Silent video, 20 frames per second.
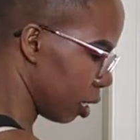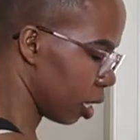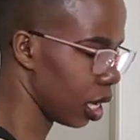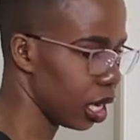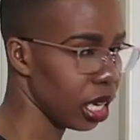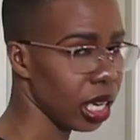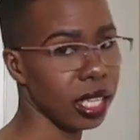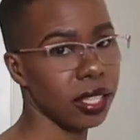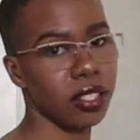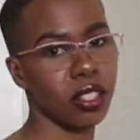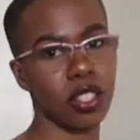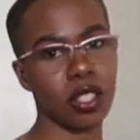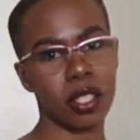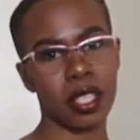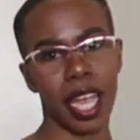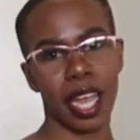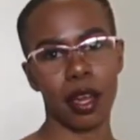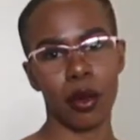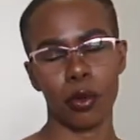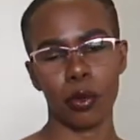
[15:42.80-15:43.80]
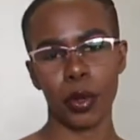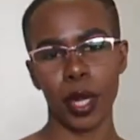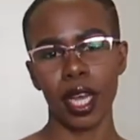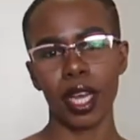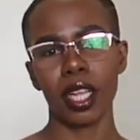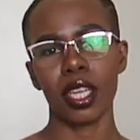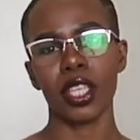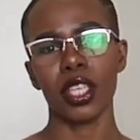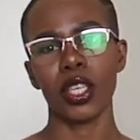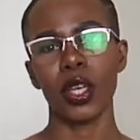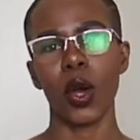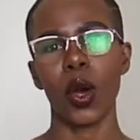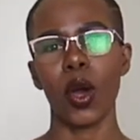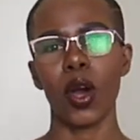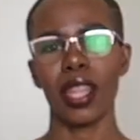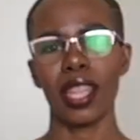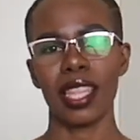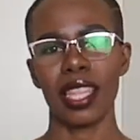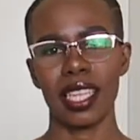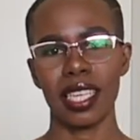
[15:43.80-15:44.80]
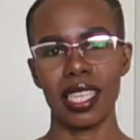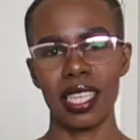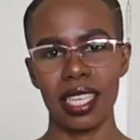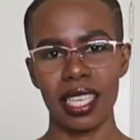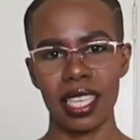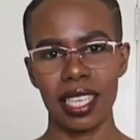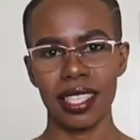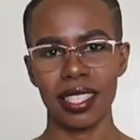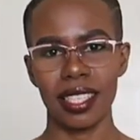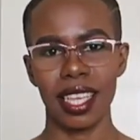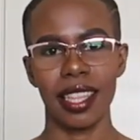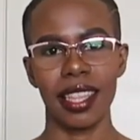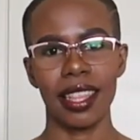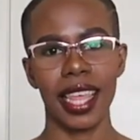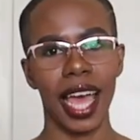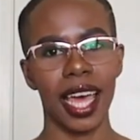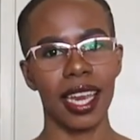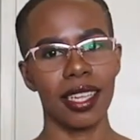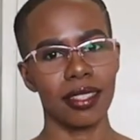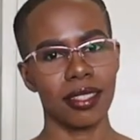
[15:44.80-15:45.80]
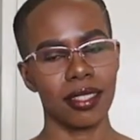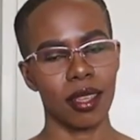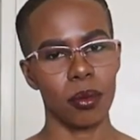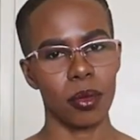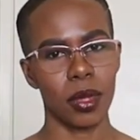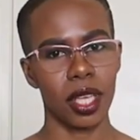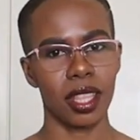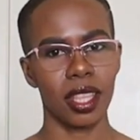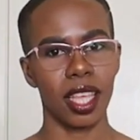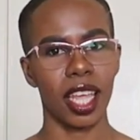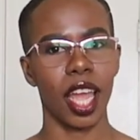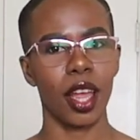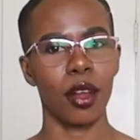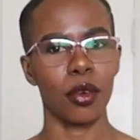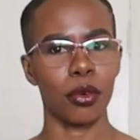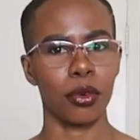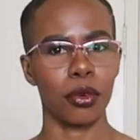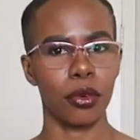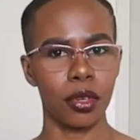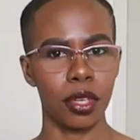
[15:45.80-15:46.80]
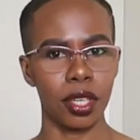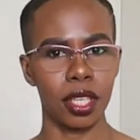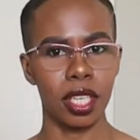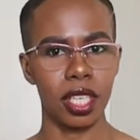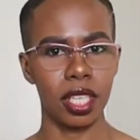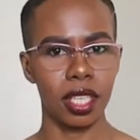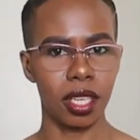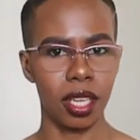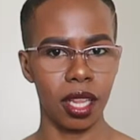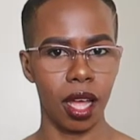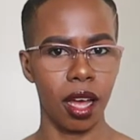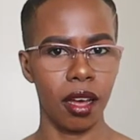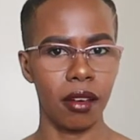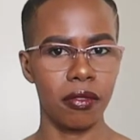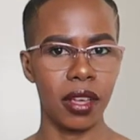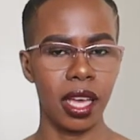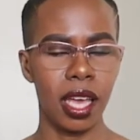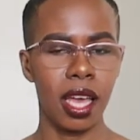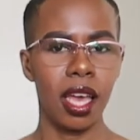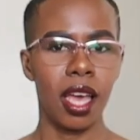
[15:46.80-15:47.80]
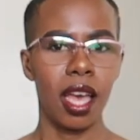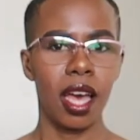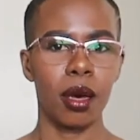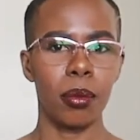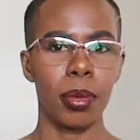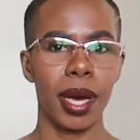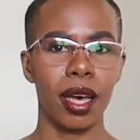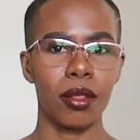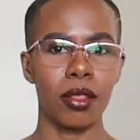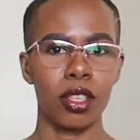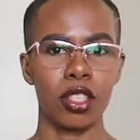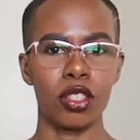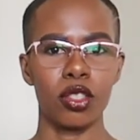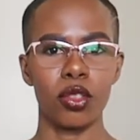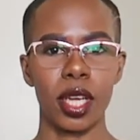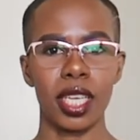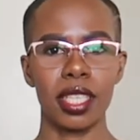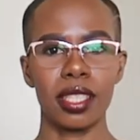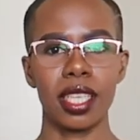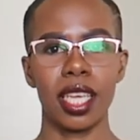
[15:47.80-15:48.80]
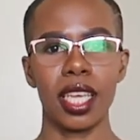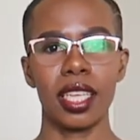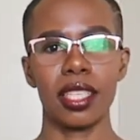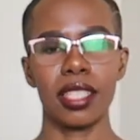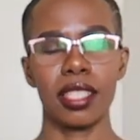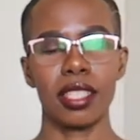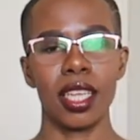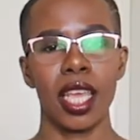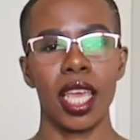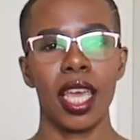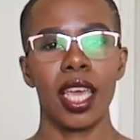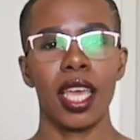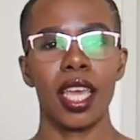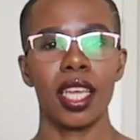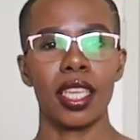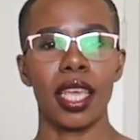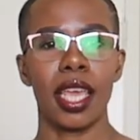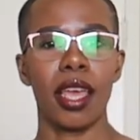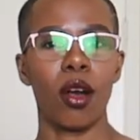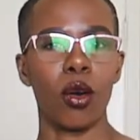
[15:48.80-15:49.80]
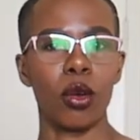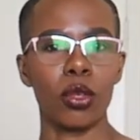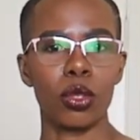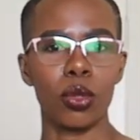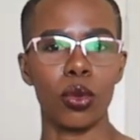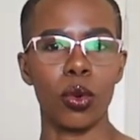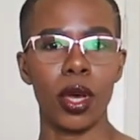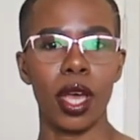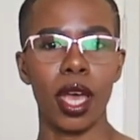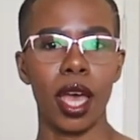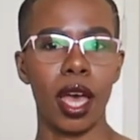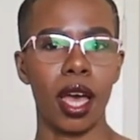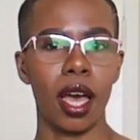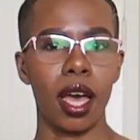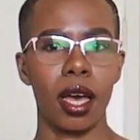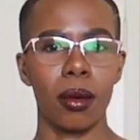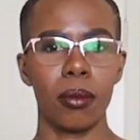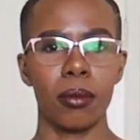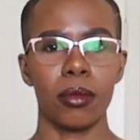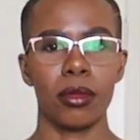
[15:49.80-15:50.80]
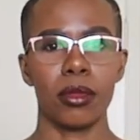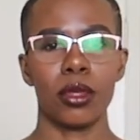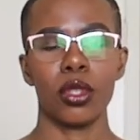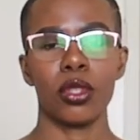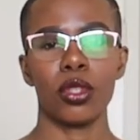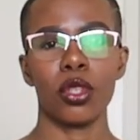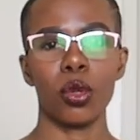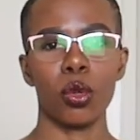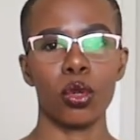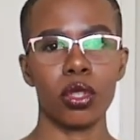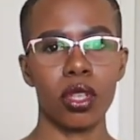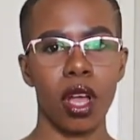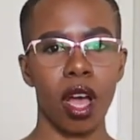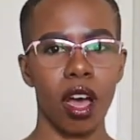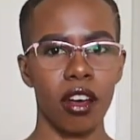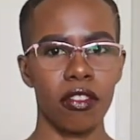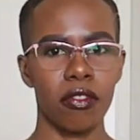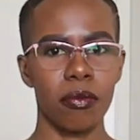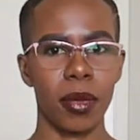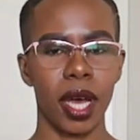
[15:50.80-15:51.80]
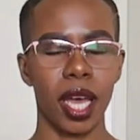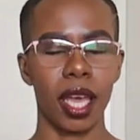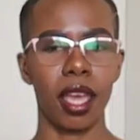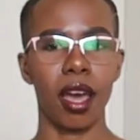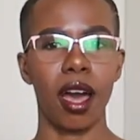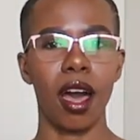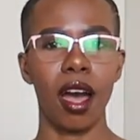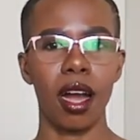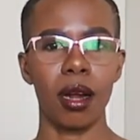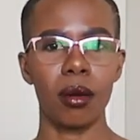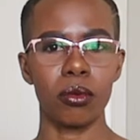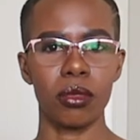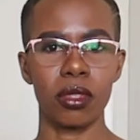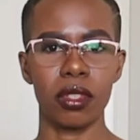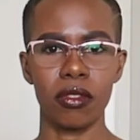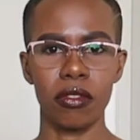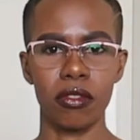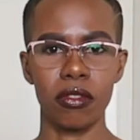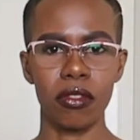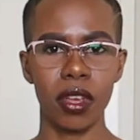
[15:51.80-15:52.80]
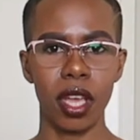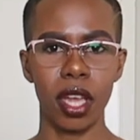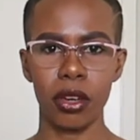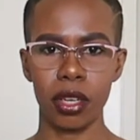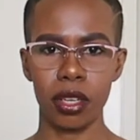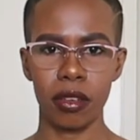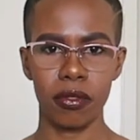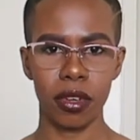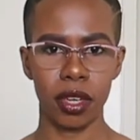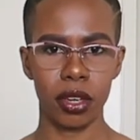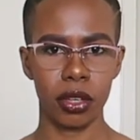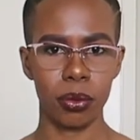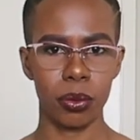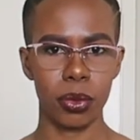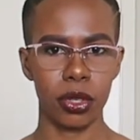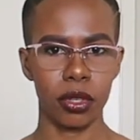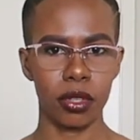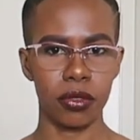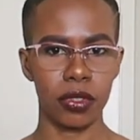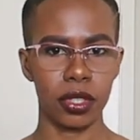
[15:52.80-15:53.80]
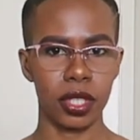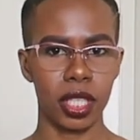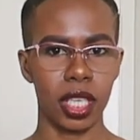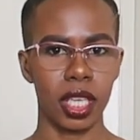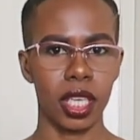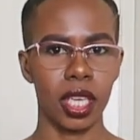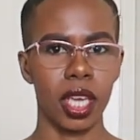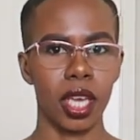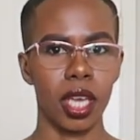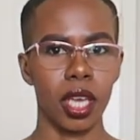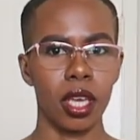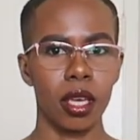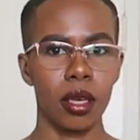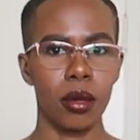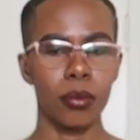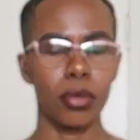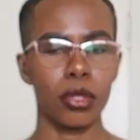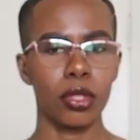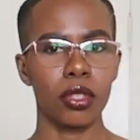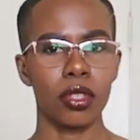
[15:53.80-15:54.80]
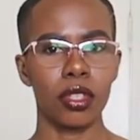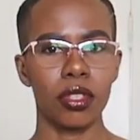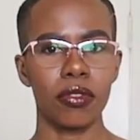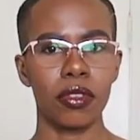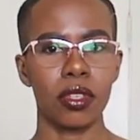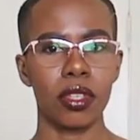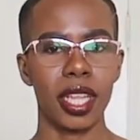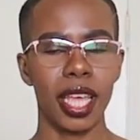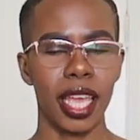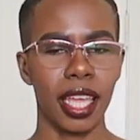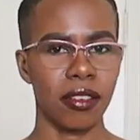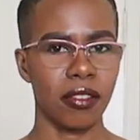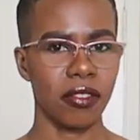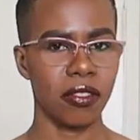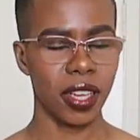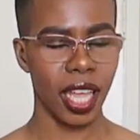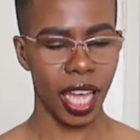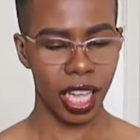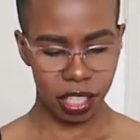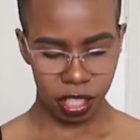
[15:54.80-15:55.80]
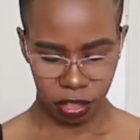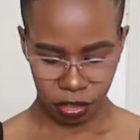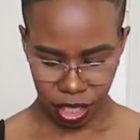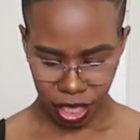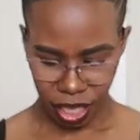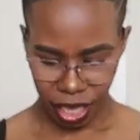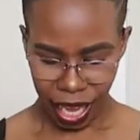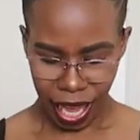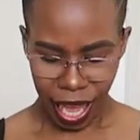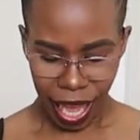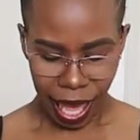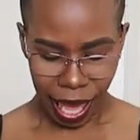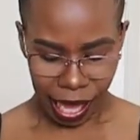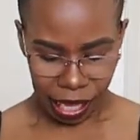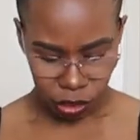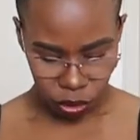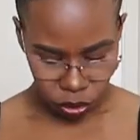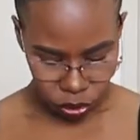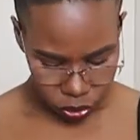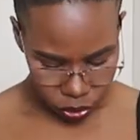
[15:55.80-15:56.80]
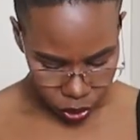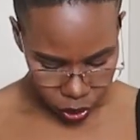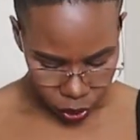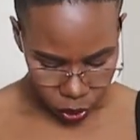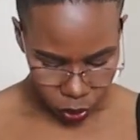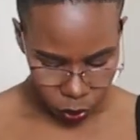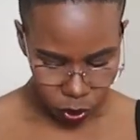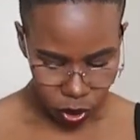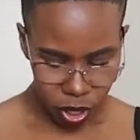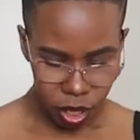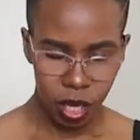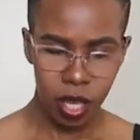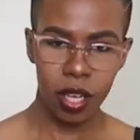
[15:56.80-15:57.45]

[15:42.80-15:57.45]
hits directly on the knees and that is something that i really love about this dress it it also um, shows off my arms very, very beautifully. Beautiful and flattering. And so,